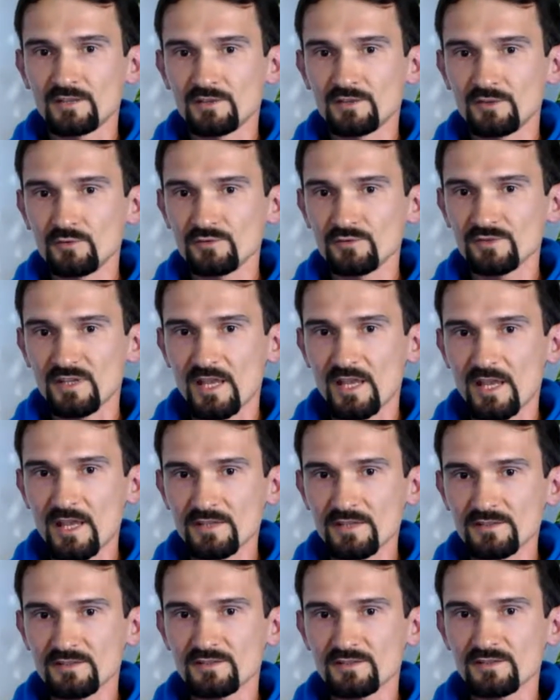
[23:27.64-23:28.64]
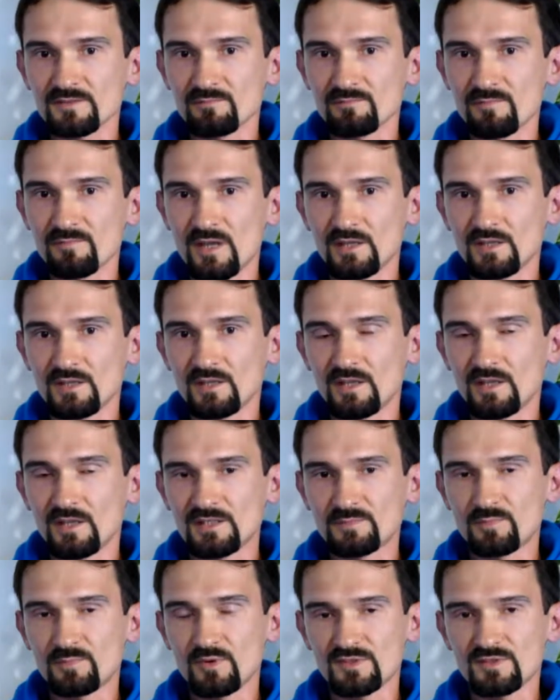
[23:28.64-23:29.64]
use as many as
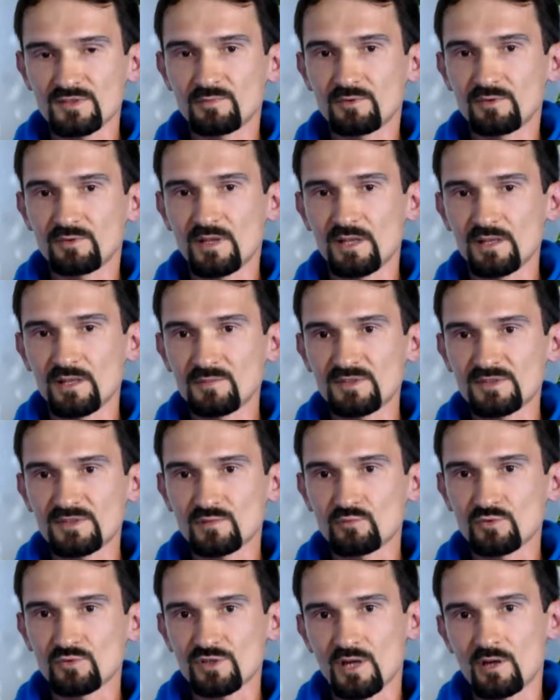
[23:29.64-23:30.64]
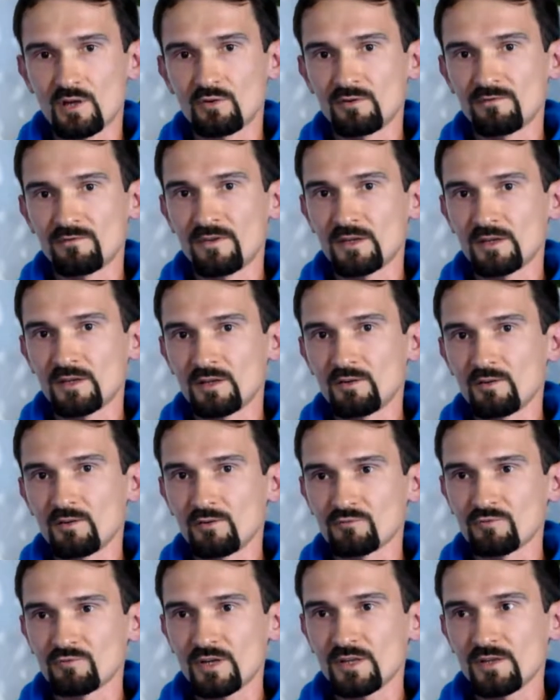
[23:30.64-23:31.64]
possible elements which are
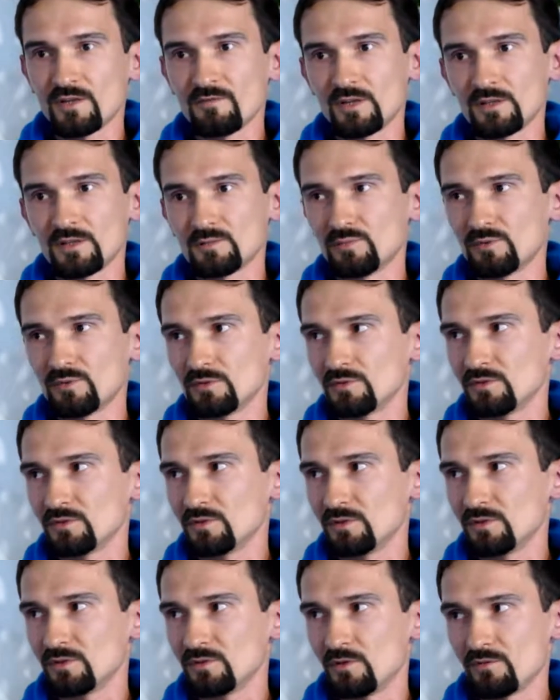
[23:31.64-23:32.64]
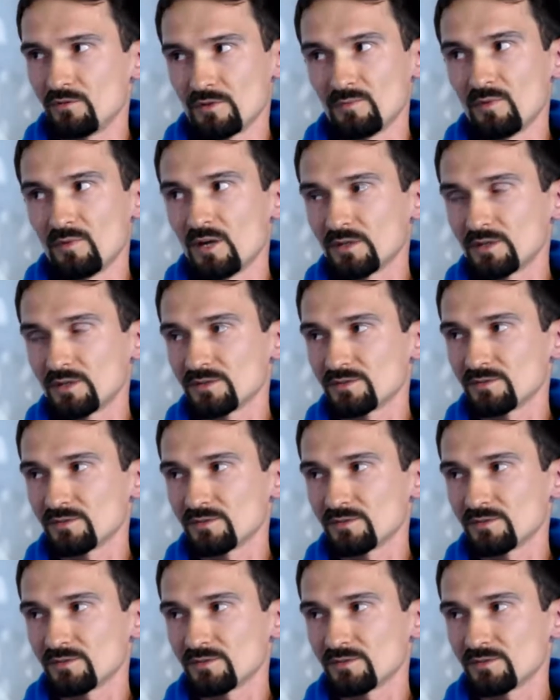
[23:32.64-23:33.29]
already available on the market.